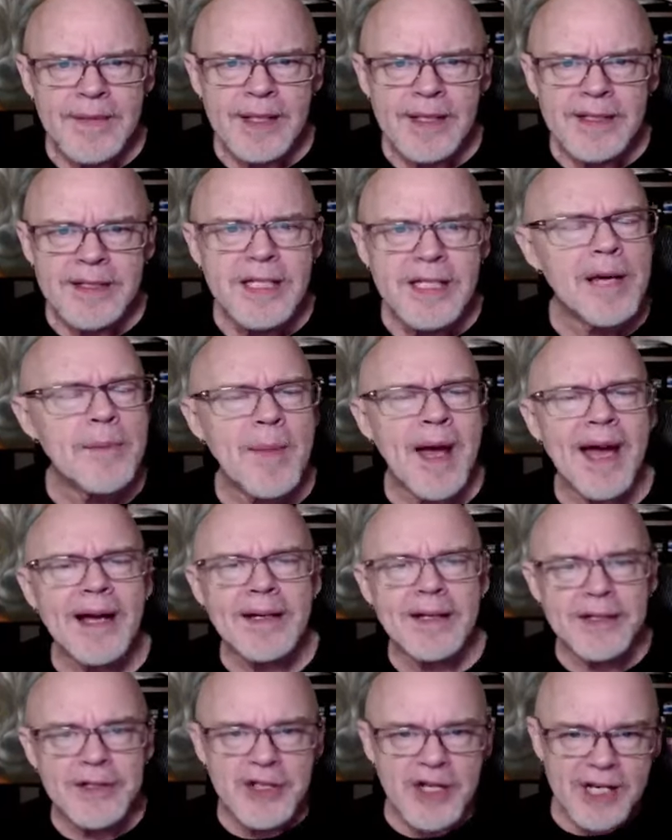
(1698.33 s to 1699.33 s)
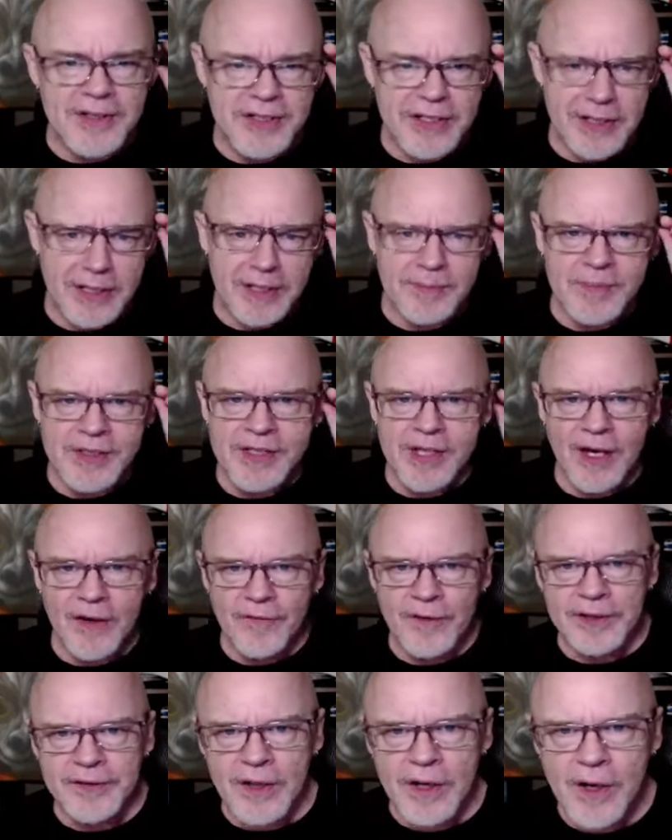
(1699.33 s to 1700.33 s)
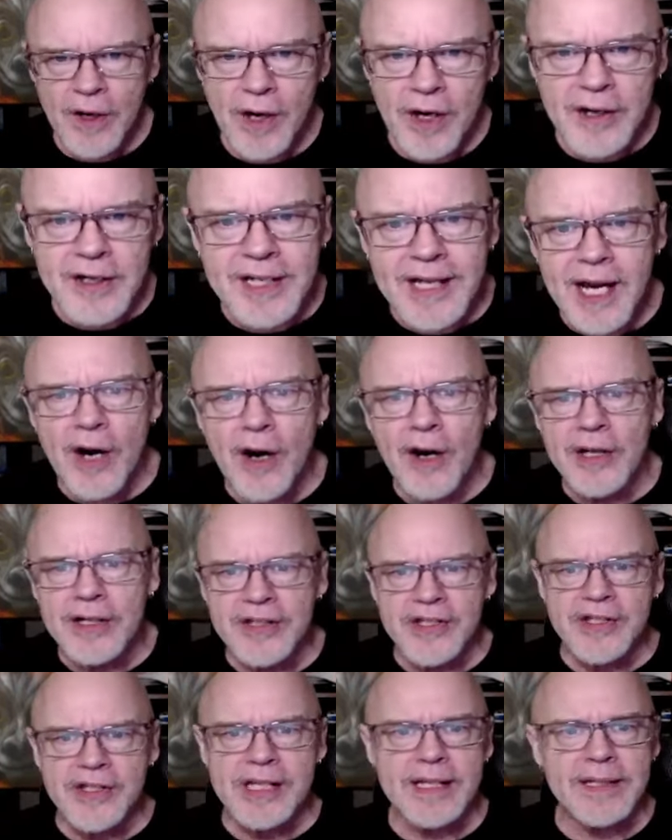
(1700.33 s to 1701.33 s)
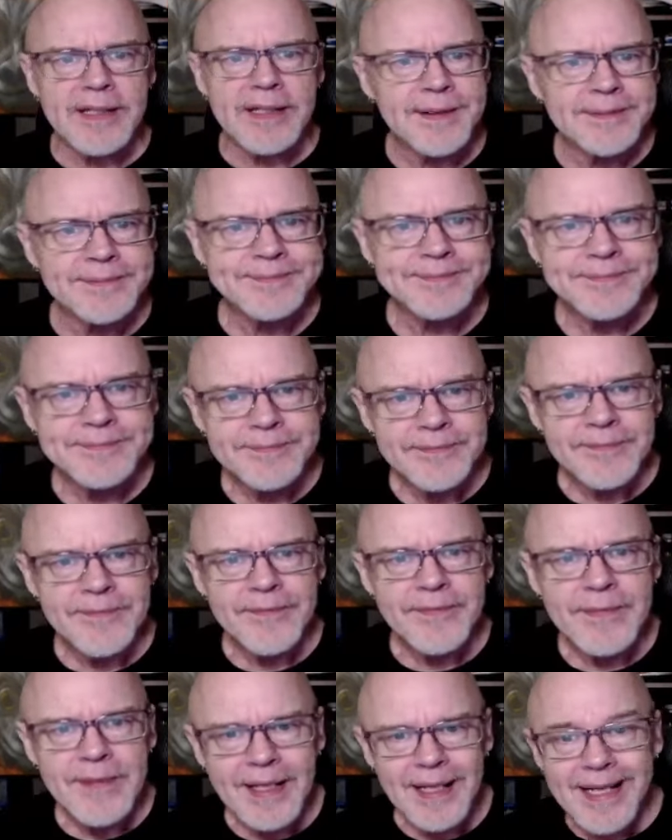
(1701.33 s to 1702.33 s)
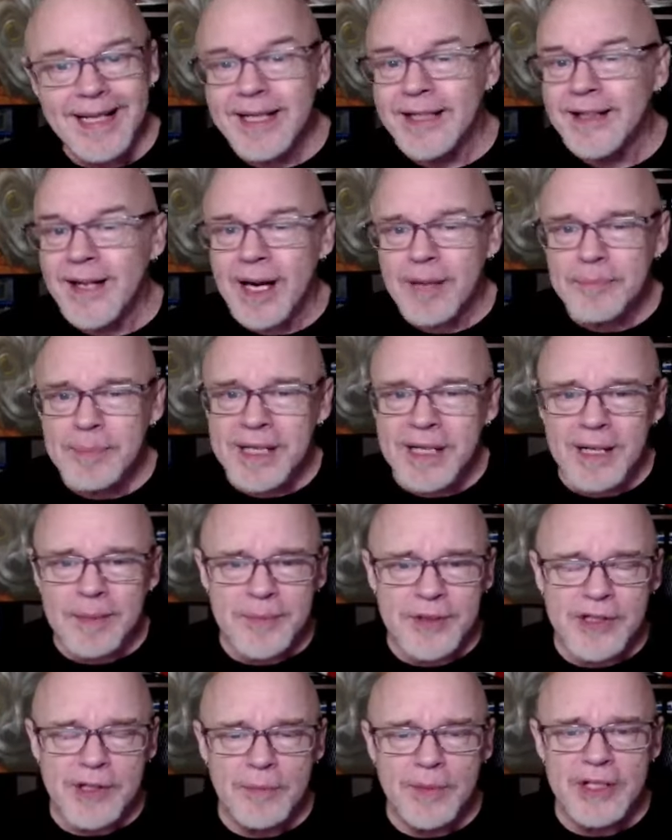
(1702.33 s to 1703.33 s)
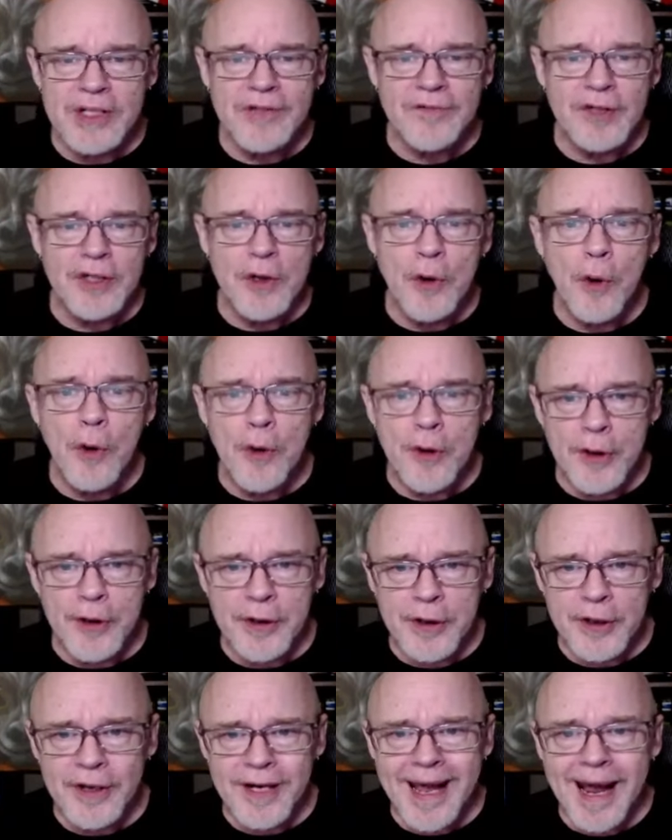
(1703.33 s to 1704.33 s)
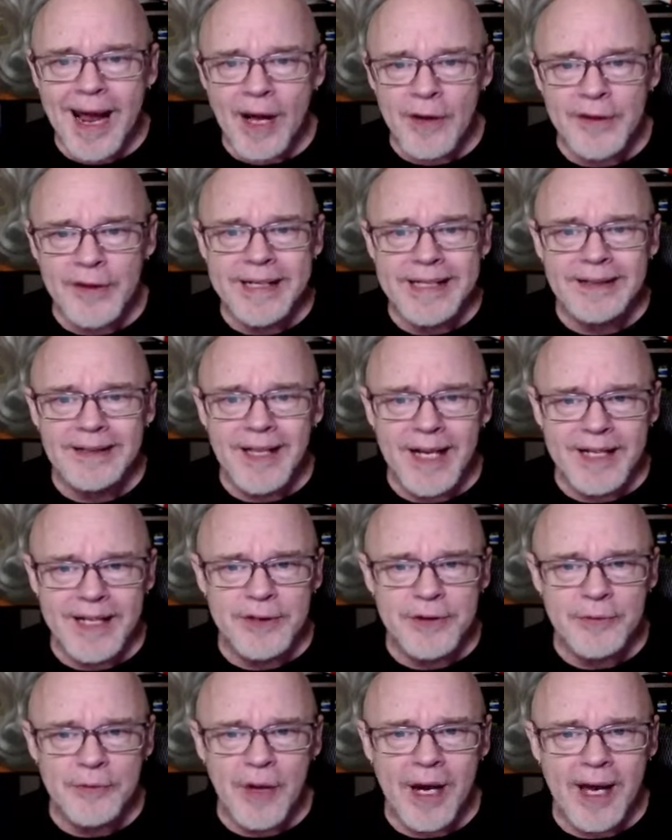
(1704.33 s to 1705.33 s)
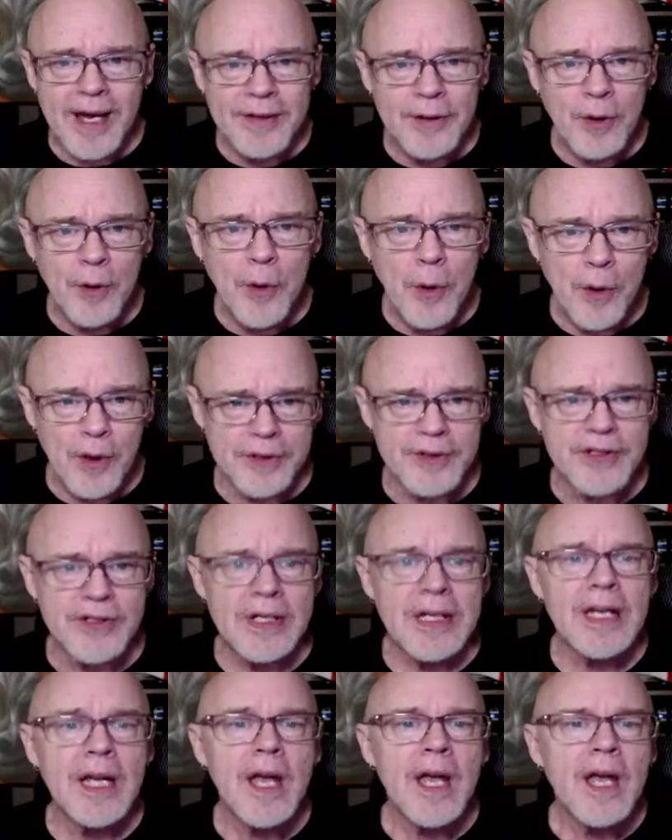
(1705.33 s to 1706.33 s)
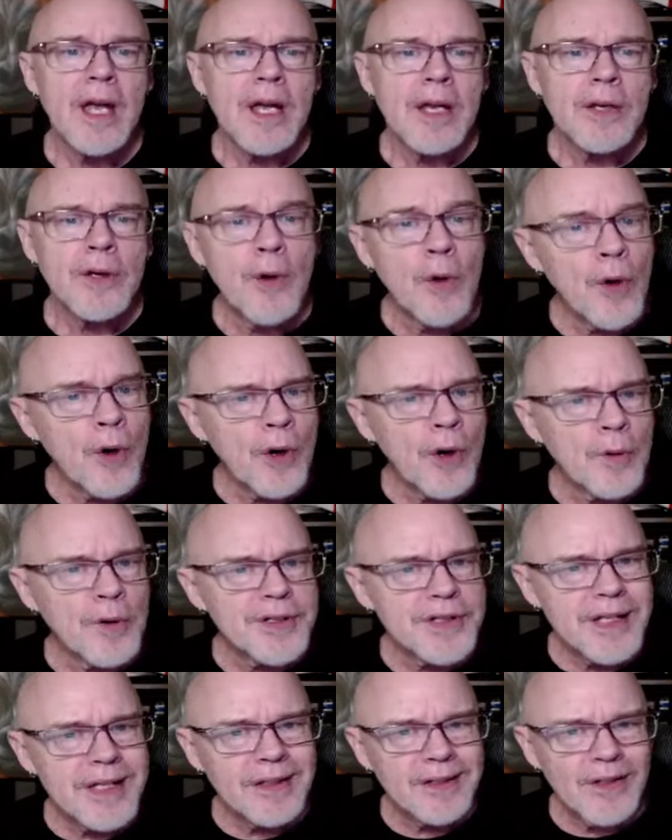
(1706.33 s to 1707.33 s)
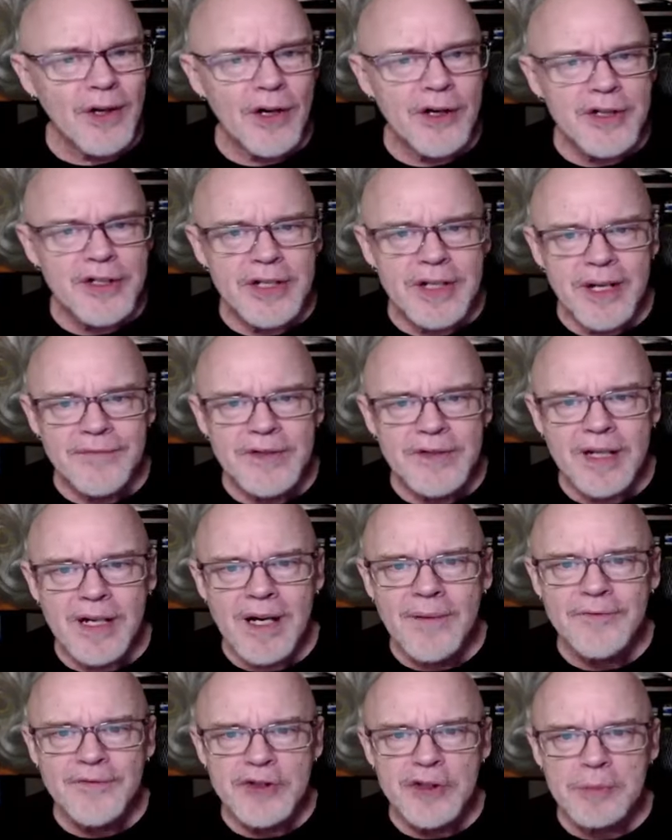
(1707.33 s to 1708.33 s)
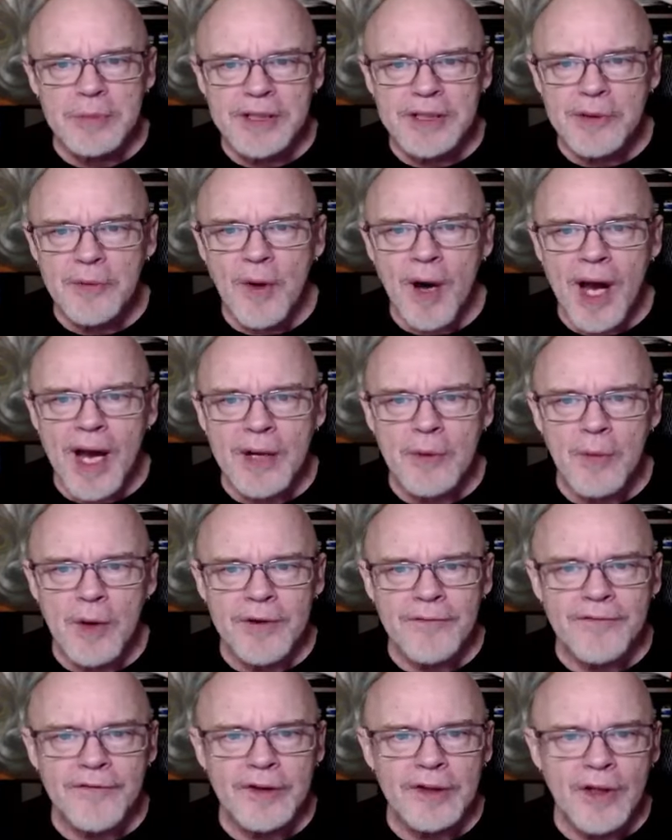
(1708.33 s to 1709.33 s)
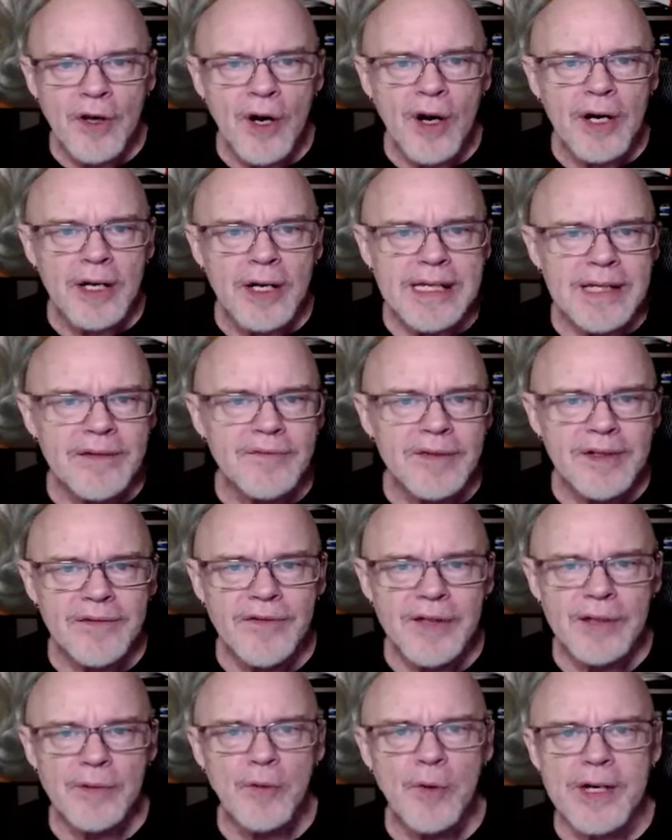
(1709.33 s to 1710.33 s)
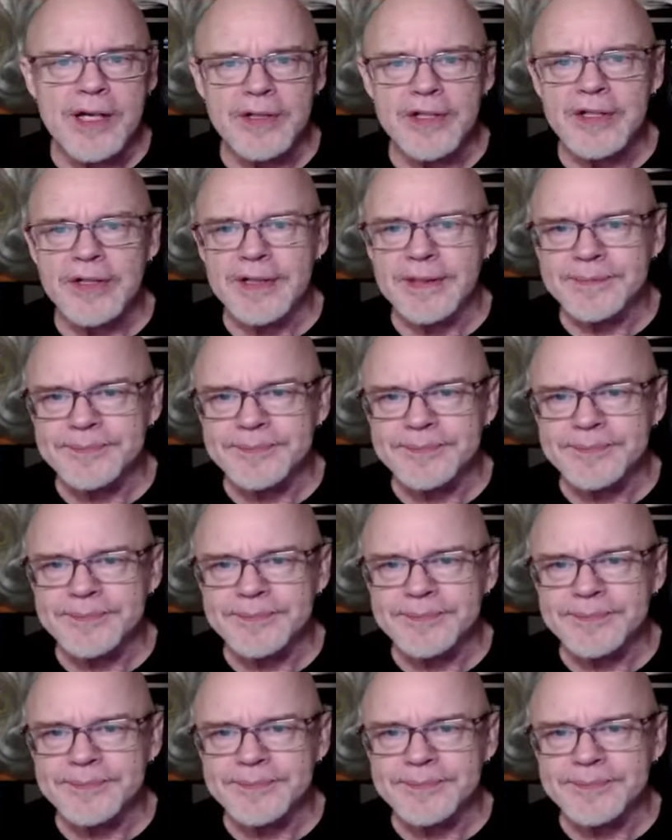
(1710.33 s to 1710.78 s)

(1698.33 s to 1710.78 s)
Tiamak adjusted himself on the hard carriage seat. He had not become so much of a northerner now that he liked to ride a horse, nor was he large enough to comfortably ride one for long, even if he wished.